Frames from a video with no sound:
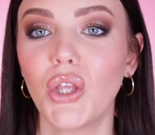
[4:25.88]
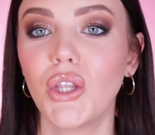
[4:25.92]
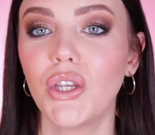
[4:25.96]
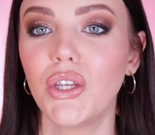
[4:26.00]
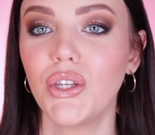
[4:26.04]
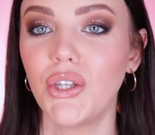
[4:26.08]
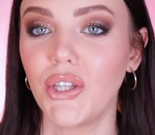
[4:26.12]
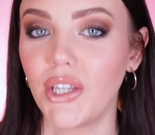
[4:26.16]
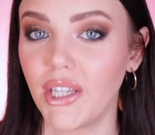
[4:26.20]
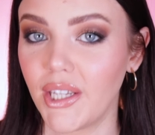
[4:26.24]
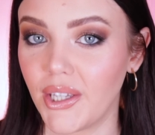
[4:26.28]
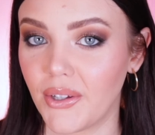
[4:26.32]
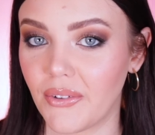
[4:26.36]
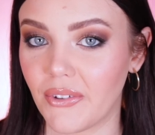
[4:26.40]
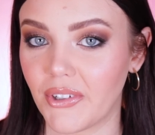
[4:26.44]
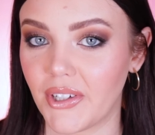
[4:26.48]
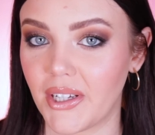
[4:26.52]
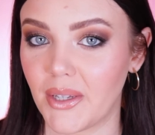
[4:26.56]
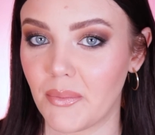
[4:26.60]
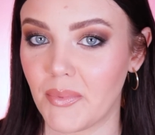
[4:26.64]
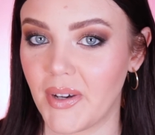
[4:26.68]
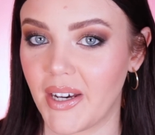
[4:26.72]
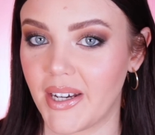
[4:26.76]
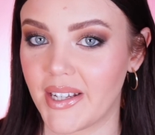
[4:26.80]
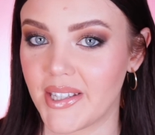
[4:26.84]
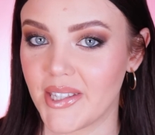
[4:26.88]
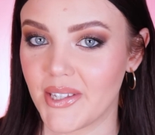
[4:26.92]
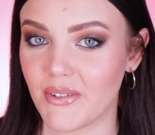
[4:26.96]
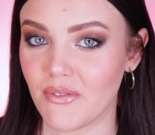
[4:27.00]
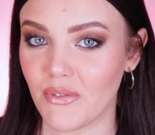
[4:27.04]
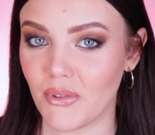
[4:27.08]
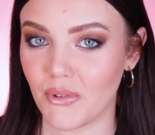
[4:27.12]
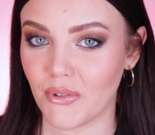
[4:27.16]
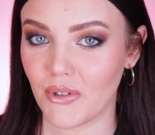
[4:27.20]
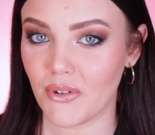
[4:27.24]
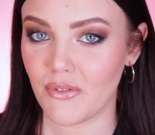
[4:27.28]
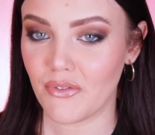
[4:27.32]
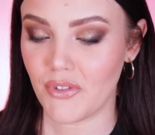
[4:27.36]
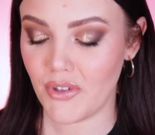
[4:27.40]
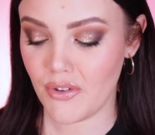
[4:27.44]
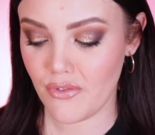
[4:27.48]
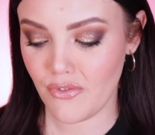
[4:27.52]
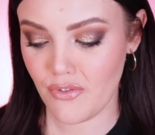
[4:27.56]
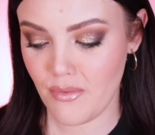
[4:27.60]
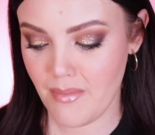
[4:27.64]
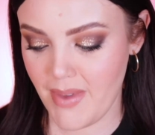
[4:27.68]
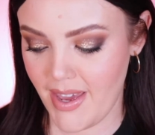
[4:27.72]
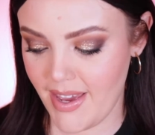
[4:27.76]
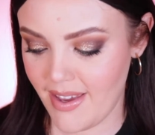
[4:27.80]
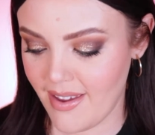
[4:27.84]
nitty gritty parts of the review
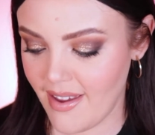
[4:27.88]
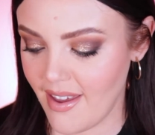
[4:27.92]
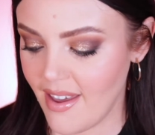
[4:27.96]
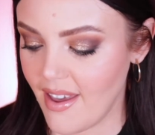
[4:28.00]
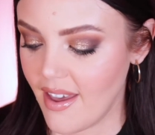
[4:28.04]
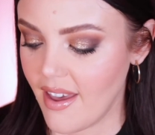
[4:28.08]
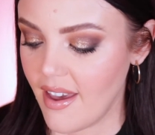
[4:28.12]
for me.